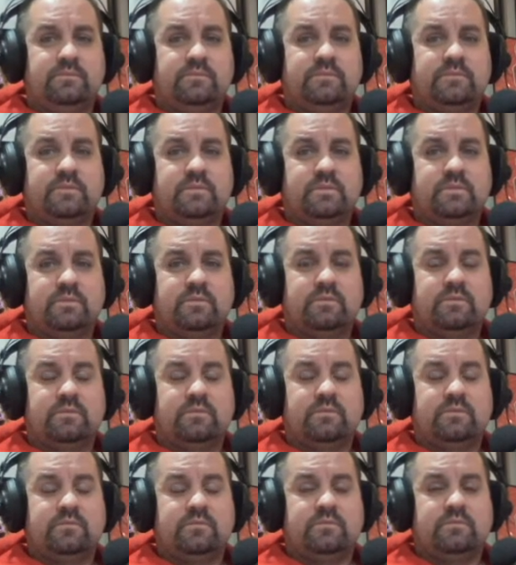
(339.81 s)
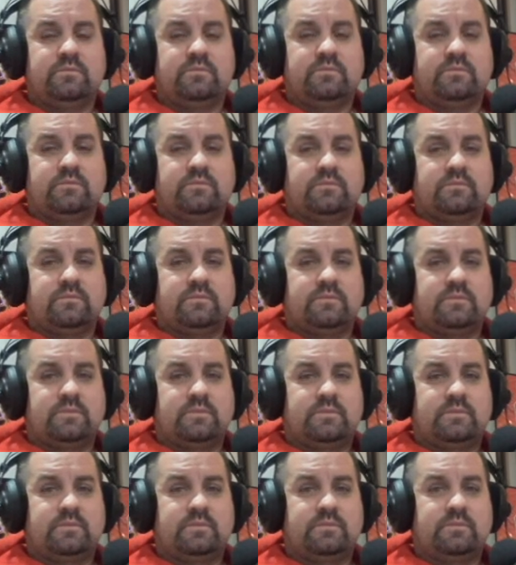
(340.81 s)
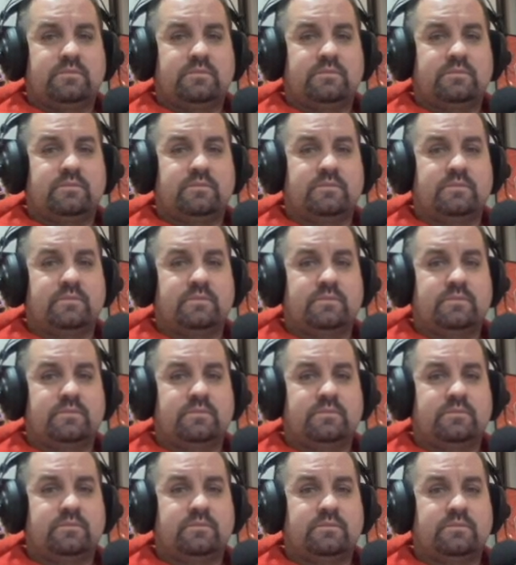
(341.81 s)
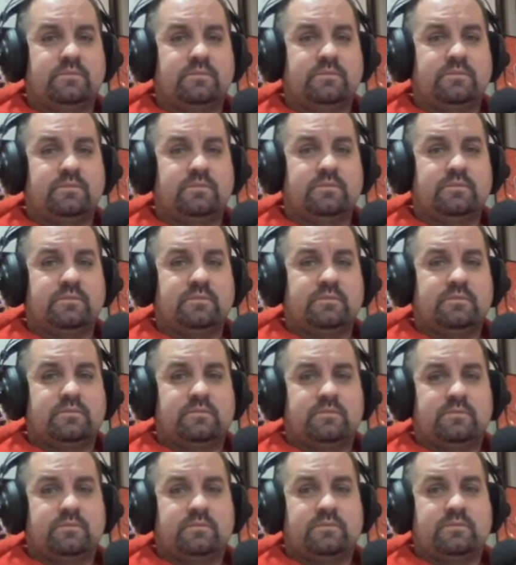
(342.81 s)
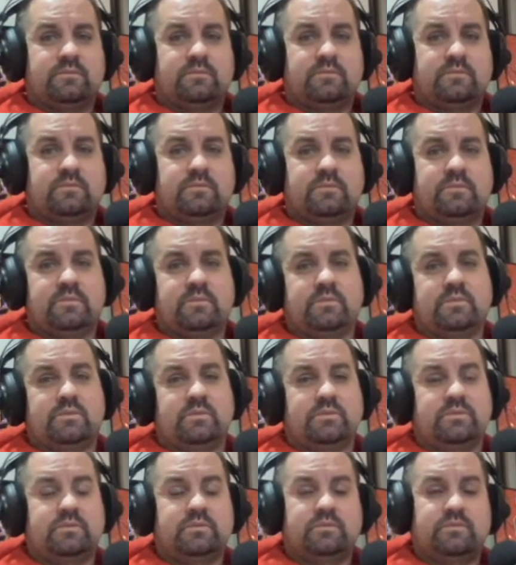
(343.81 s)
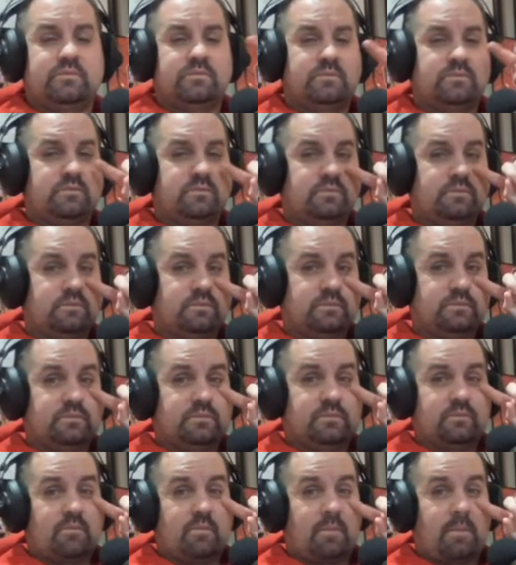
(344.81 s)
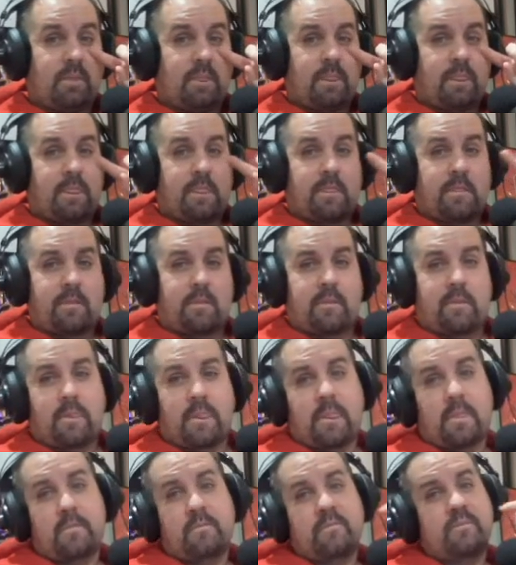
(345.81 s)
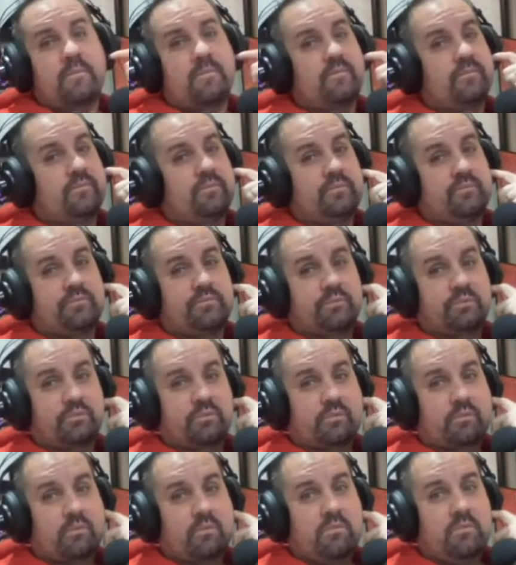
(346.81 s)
[no speech]